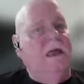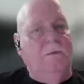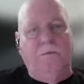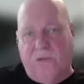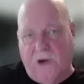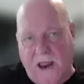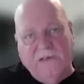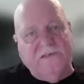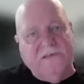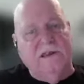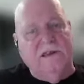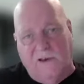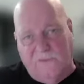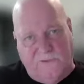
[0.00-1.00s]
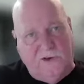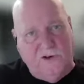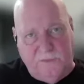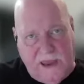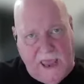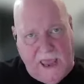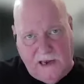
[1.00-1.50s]
Embracing that
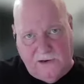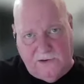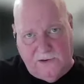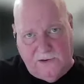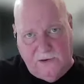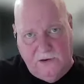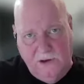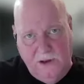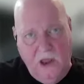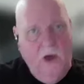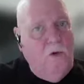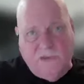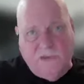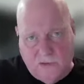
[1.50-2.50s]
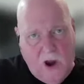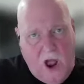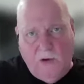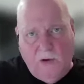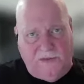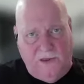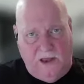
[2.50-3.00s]
first beatitude. What's
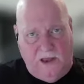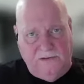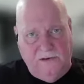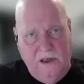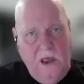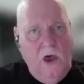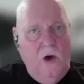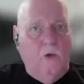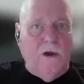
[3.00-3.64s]
wrong with us?